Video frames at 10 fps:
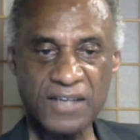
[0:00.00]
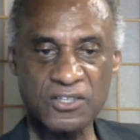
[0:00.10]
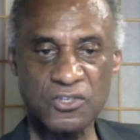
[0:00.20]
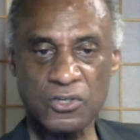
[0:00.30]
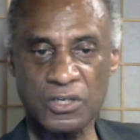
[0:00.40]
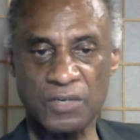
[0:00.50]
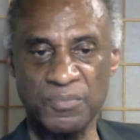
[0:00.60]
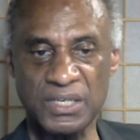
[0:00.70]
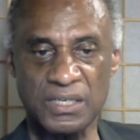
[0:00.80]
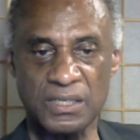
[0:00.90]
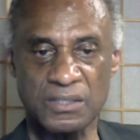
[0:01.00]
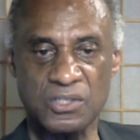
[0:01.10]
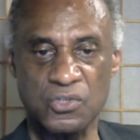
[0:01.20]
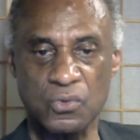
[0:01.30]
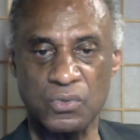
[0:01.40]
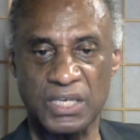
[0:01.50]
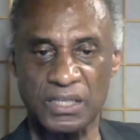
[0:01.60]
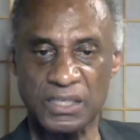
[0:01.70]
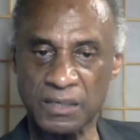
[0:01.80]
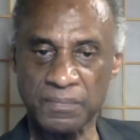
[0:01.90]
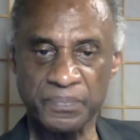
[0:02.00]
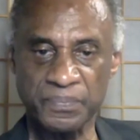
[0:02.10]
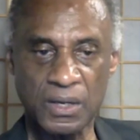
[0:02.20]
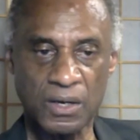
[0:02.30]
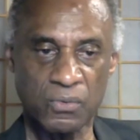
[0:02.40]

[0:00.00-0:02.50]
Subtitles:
actor comedian Stu Gilliam